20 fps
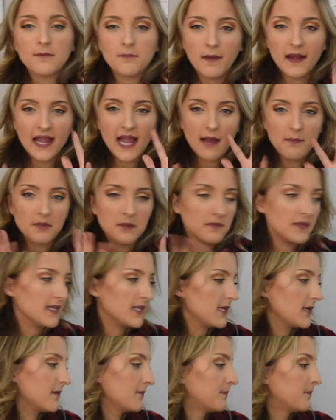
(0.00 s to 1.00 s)
my happy
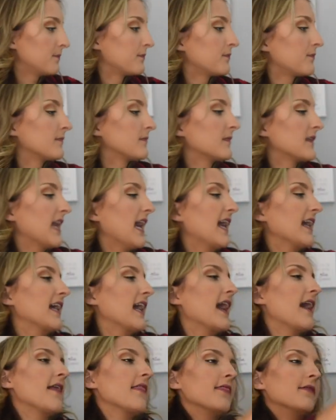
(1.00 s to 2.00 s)
medium. I
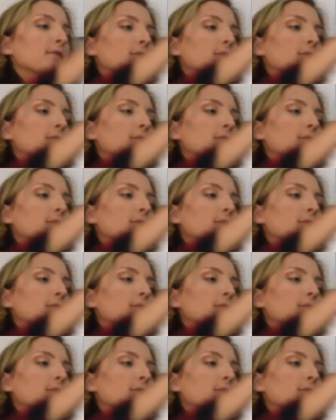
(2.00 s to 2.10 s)
got